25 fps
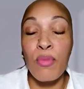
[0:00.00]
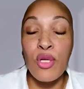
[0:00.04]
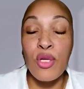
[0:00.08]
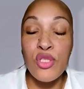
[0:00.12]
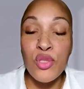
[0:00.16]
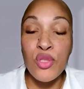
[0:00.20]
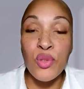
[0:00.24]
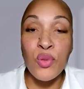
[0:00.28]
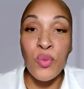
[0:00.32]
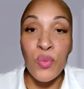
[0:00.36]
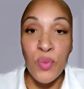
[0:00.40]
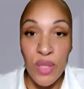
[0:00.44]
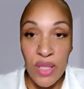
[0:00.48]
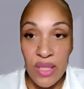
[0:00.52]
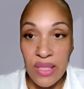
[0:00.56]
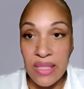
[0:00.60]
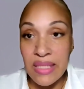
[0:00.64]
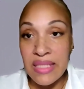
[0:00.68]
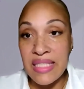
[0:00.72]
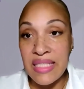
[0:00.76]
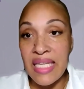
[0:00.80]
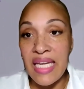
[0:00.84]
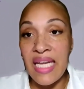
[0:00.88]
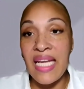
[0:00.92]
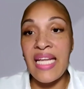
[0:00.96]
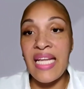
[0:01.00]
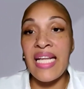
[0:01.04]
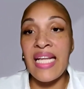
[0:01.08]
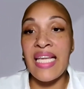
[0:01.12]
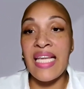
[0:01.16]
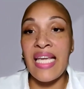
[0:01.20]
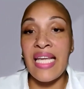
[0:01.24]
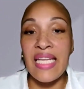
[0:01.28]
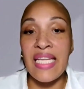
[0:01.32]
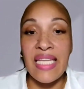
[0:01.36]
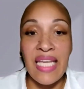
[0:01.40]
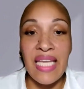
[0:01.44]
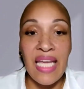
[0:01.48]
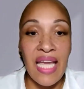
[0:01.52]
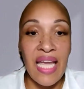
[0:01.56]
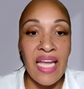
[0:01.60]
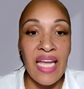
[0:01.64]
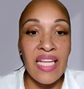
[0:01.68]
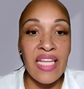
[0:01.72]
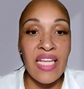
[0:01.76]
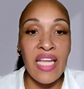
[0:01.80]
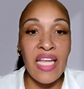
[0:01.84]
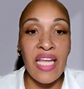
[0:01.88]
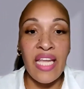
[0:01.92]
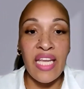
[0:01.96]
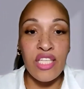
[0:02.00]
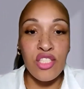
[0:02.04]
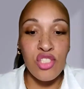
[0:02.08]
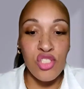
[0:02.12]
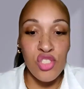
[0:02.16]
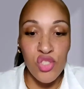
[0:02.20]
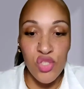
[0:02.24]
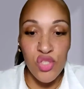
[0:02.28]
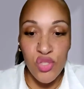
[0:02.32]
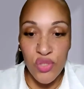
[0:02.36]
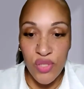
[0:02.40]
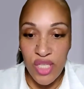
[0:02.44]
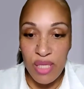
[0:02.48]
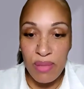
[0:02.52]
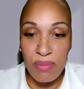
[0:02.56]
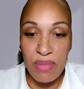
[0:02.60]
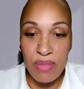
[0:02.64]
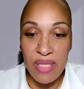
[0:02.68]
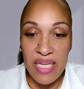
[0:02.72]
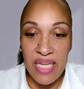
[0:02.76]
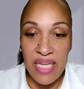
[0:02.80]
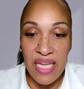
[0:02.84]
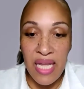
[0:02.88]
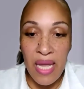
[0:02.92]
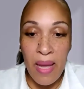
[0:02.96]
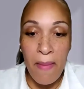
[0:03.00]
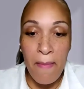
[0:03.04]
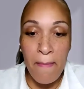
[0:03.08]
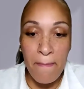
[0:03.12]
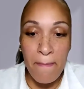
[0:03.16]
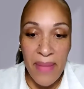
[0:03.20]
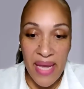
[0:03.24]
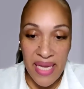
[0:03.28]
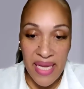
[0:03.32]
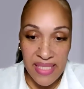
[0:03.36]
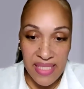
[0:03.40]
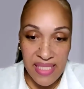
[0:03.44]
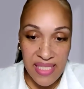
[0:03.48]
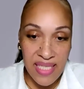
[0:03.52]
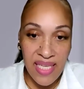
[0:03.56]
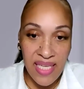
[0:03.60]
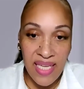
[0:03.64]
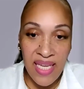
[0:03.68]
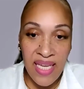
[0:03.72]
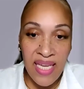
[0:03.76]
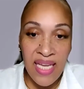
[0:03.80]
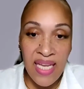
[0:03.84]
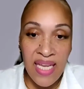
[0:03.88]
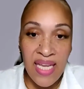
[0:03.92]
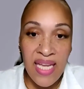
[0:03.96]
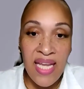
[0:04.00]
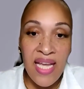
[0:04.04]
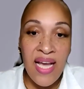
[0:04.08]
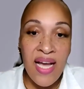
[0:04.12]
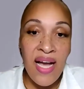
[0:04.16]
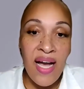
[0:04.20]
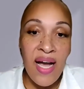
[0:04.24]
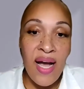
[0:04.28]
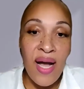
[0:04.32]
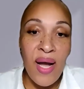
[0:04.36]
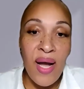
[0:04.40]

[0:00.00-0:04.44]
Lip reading: commercial real estate can get extremely messy.